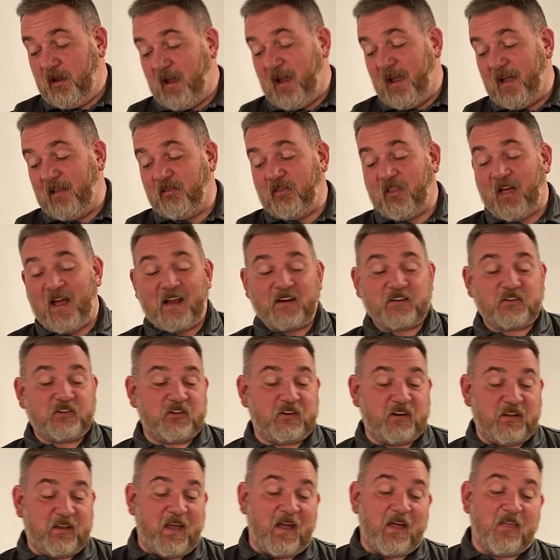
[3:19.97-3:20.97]
and
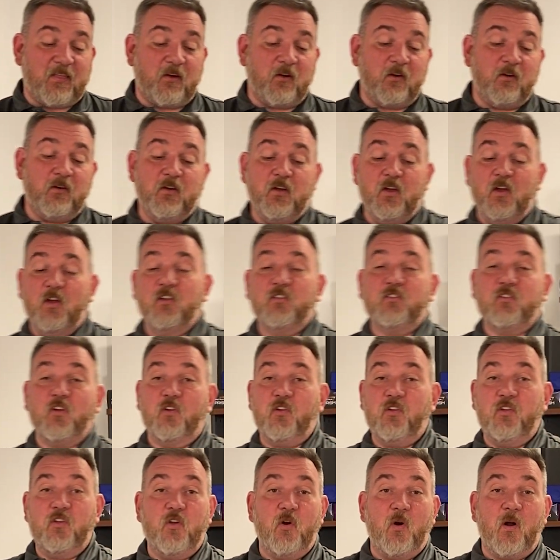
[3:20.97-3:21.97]
latch together, so
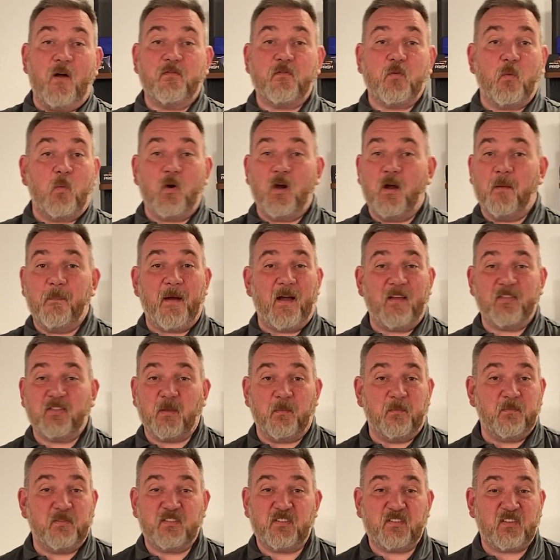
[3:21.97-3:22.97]
you don't have to worry about
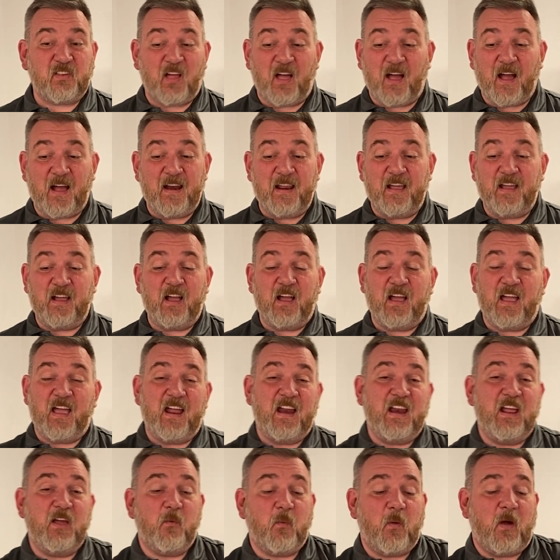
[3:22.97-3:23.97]
them sliding
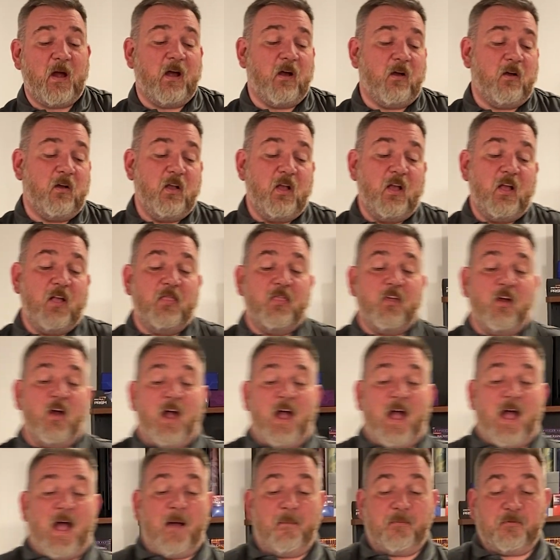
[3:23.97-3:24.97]
anywhere.
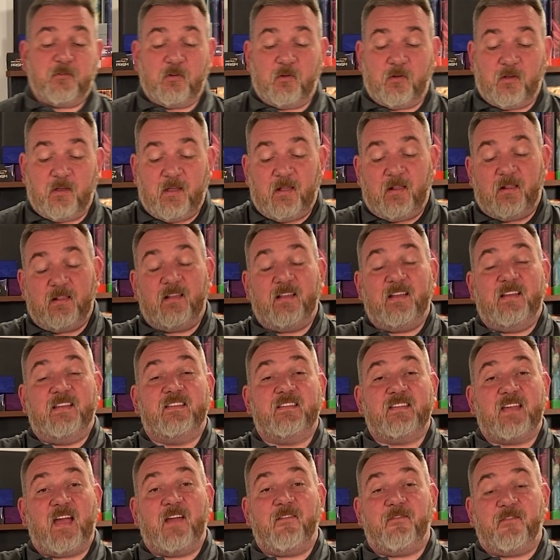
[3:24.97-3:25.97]
They're absolutely
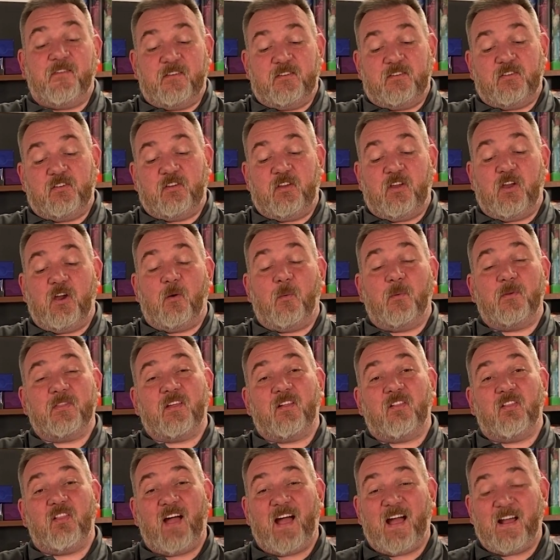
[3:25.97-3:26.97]
safe and secure with
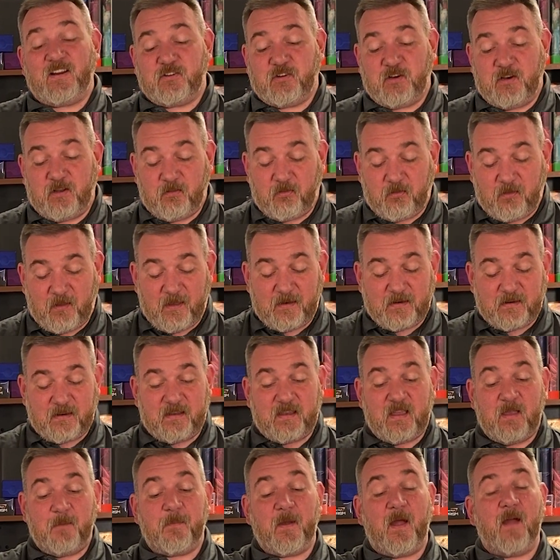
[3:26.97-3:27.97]
a latching lid to
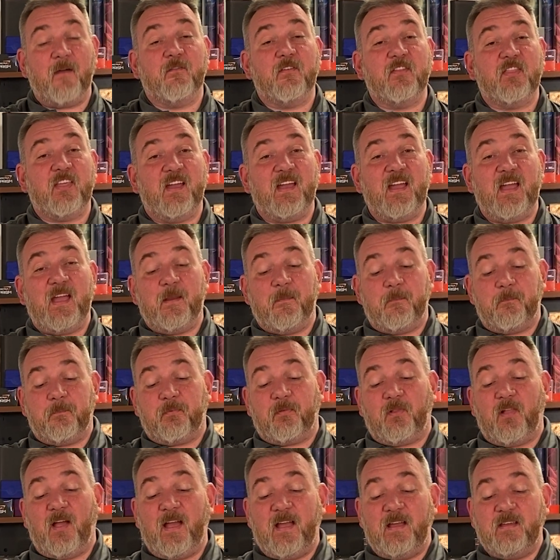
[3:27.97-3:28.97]
keep everything in
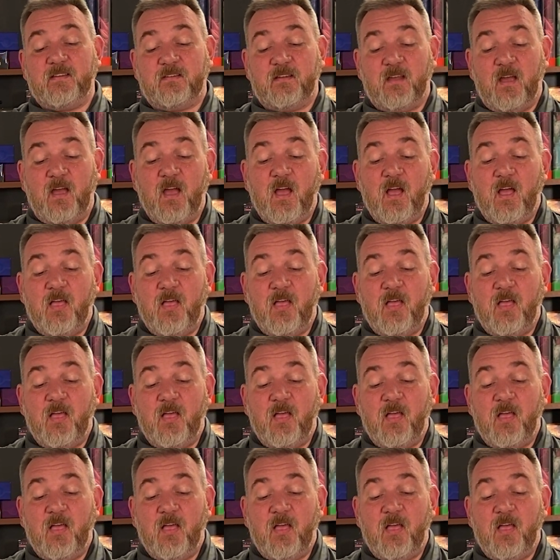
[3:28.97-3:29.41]
place.